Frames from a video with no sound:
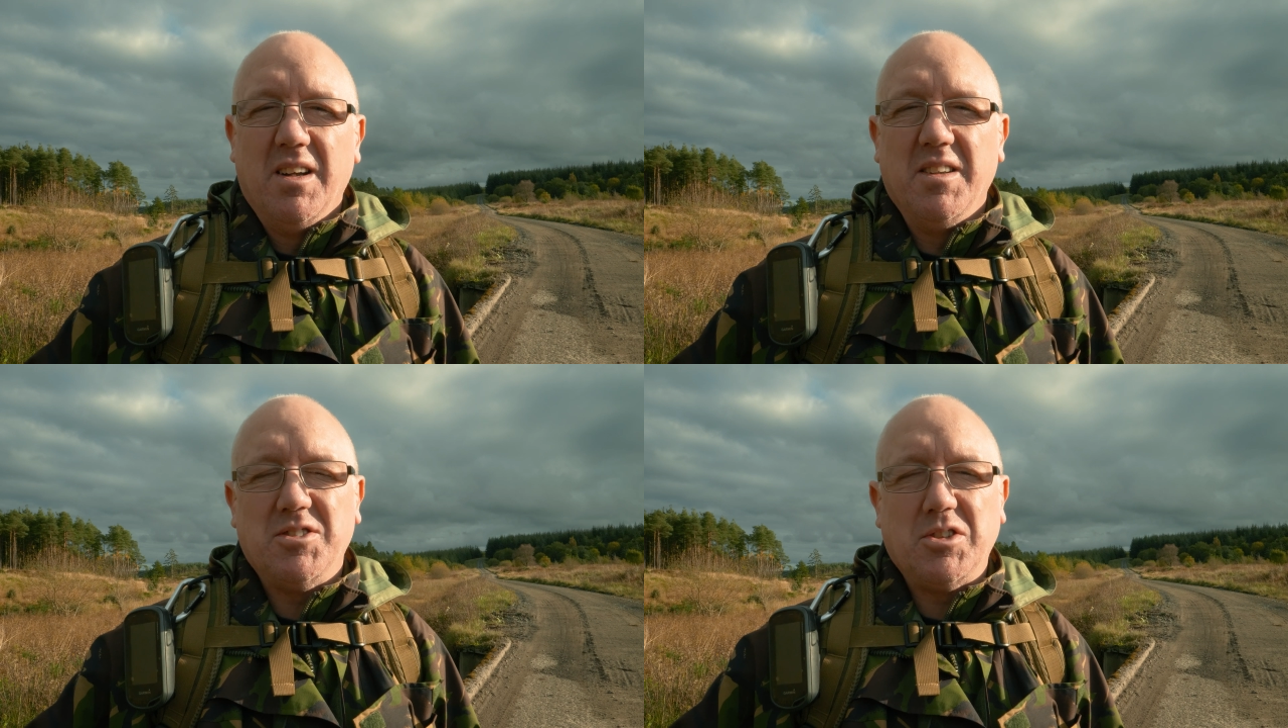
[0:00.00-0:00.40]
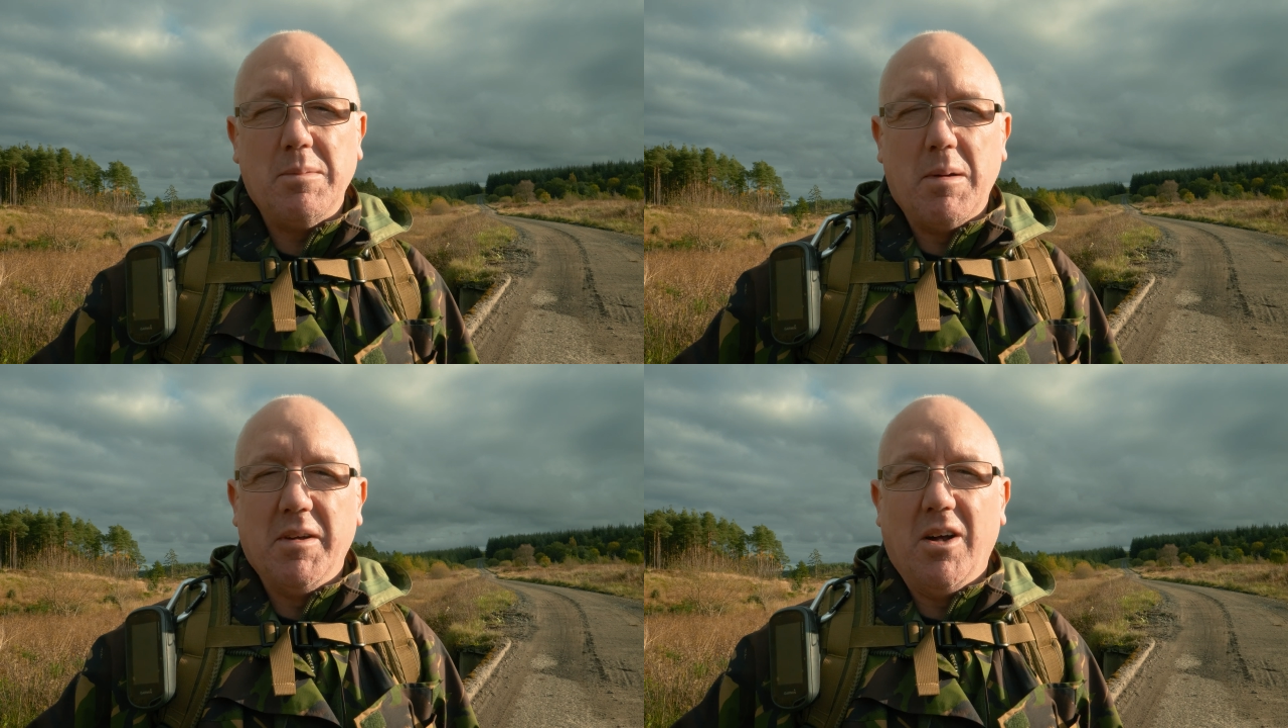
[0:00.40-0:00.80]
This
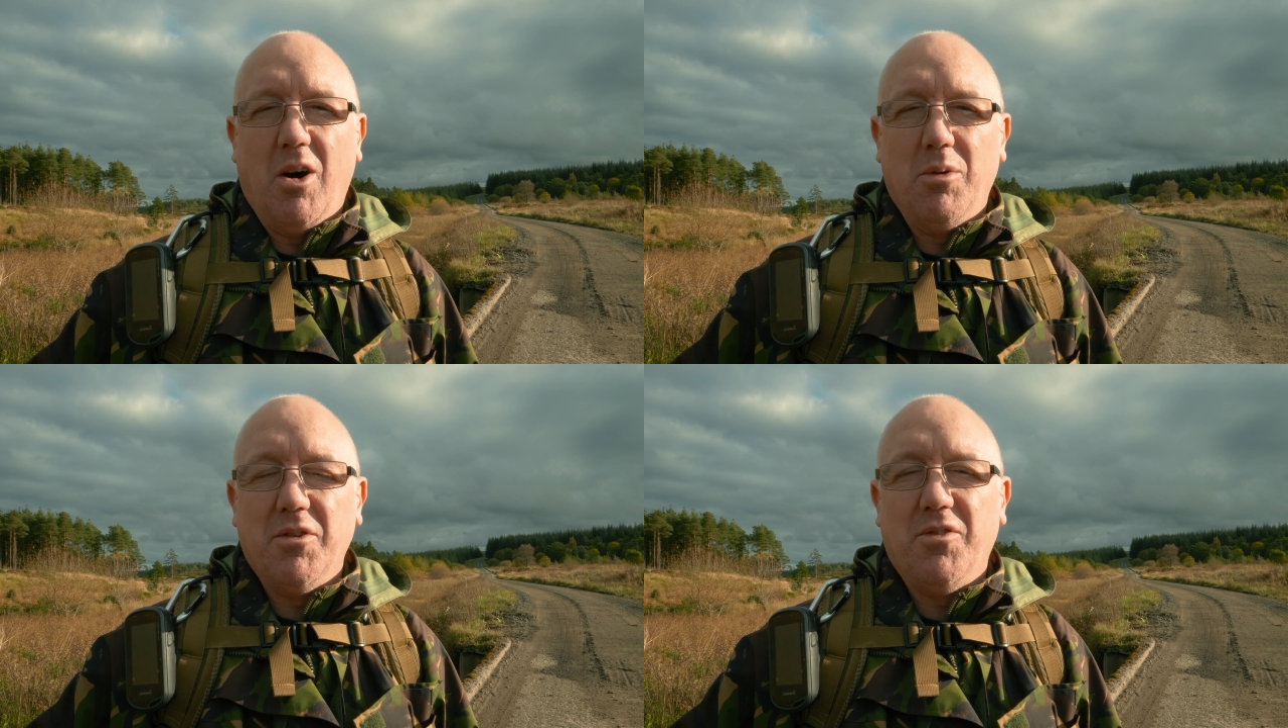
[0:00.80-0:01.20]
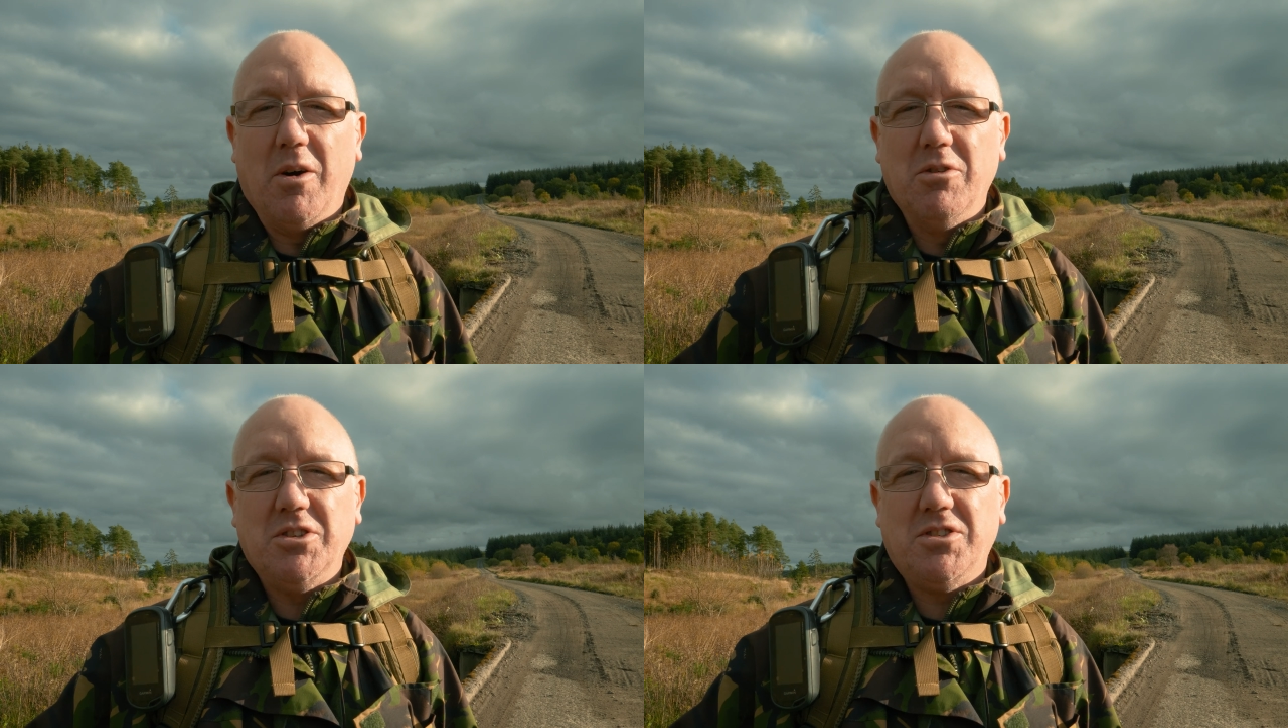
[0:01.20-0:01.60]
time I'm at Harwood
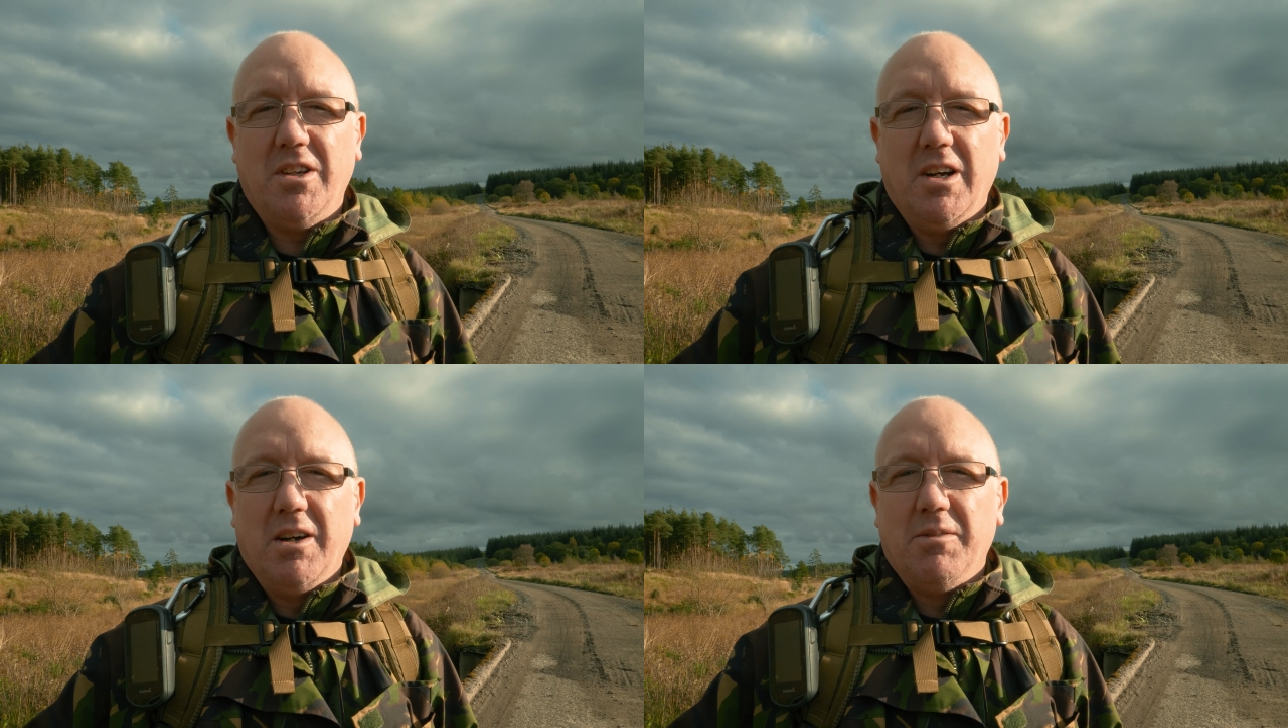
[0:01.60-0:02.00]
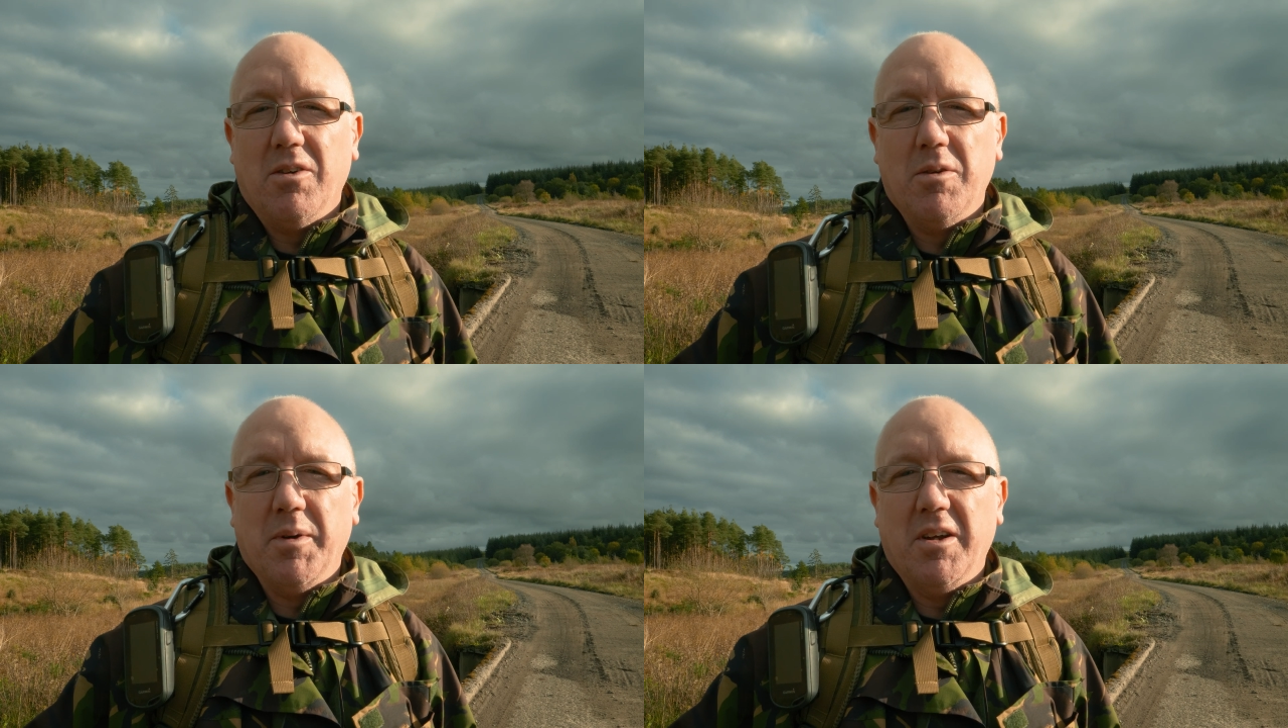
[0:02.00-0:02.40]
Forest
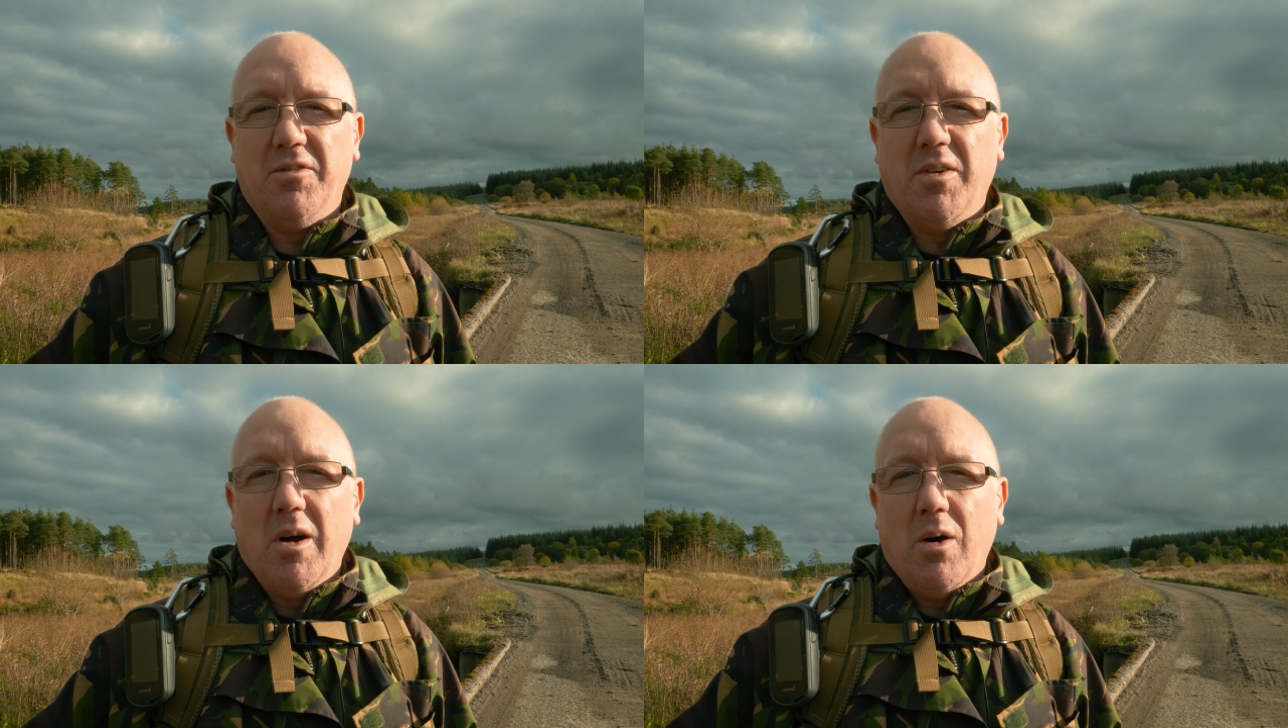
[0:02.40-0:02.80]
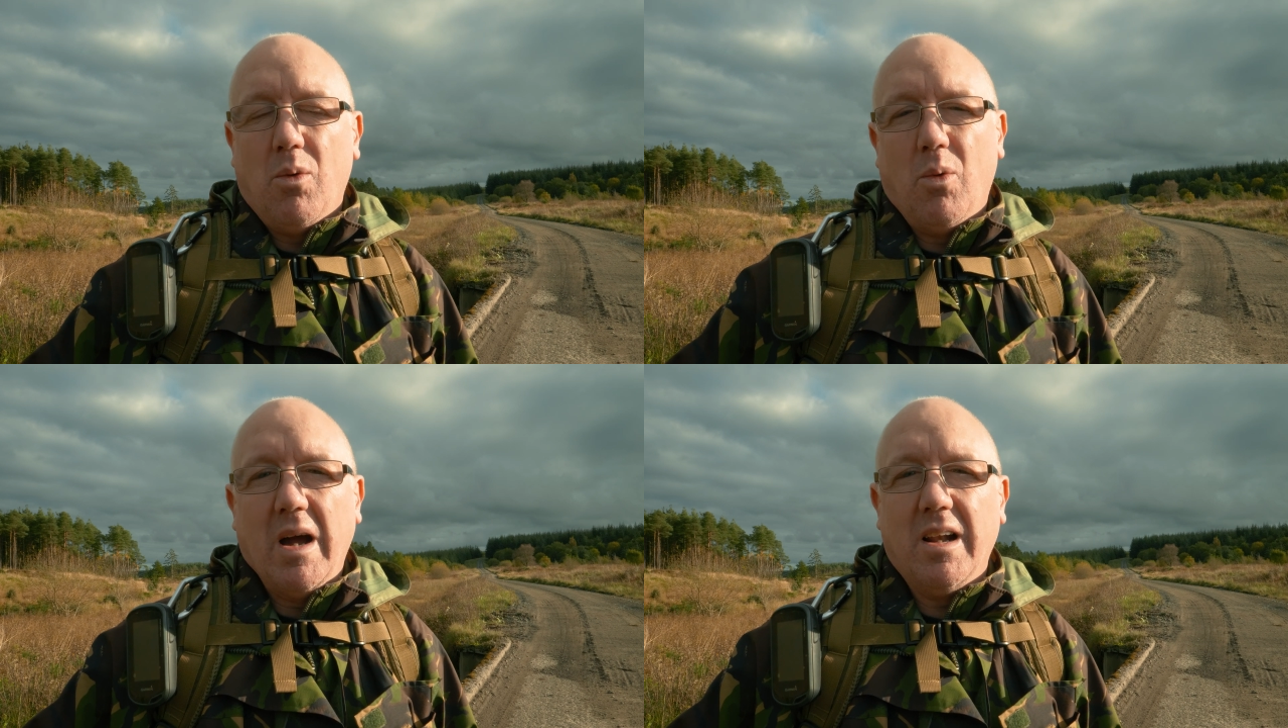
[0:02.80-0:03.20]
for a bit of
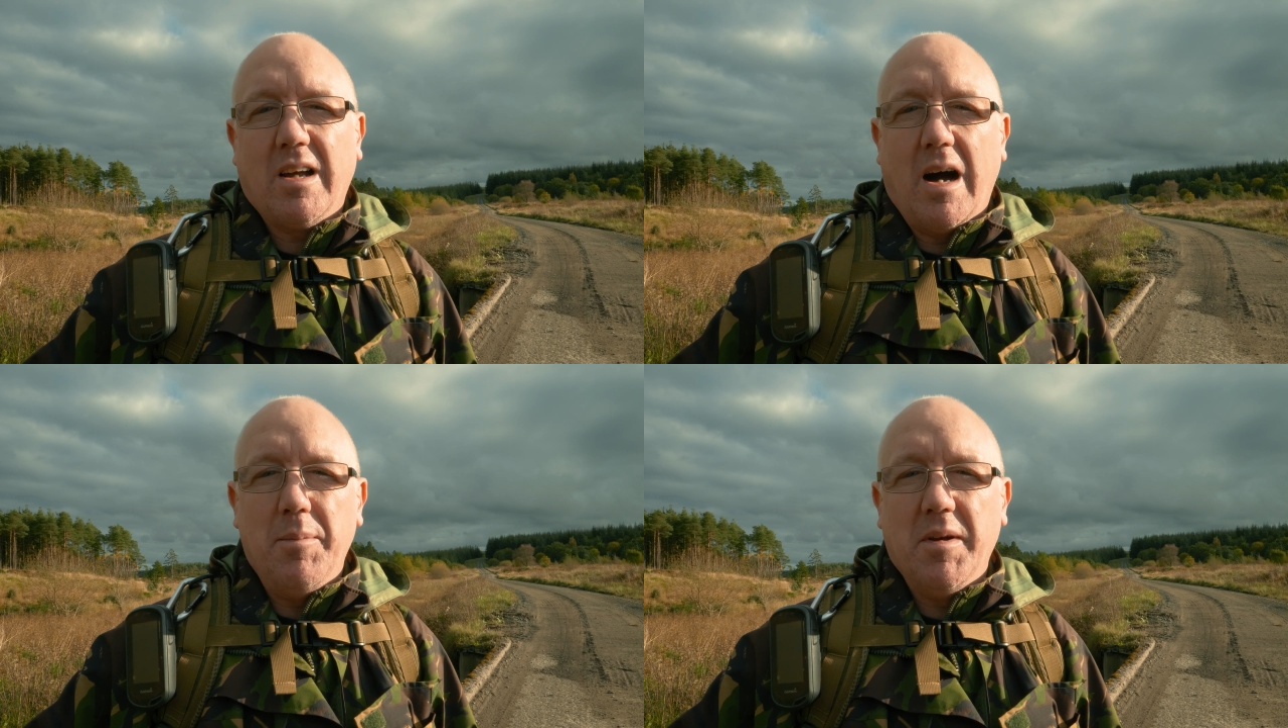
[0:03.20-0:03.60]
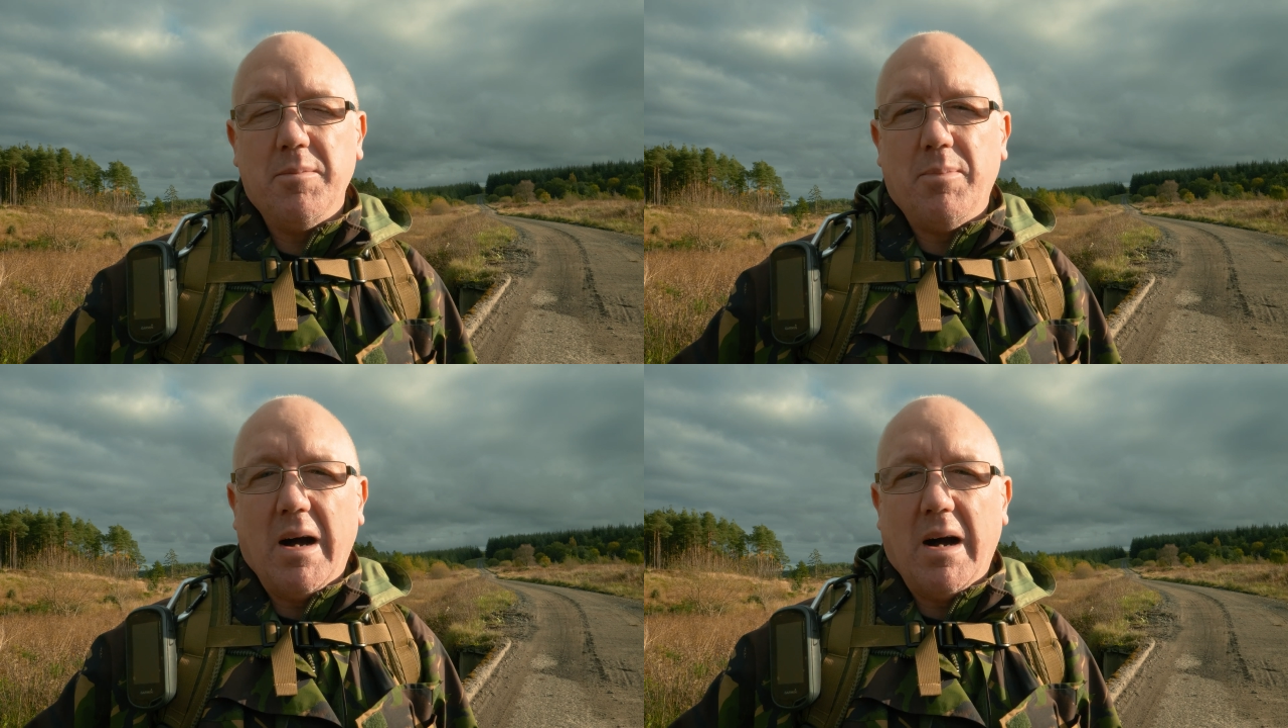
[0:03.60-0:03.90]
wild camping and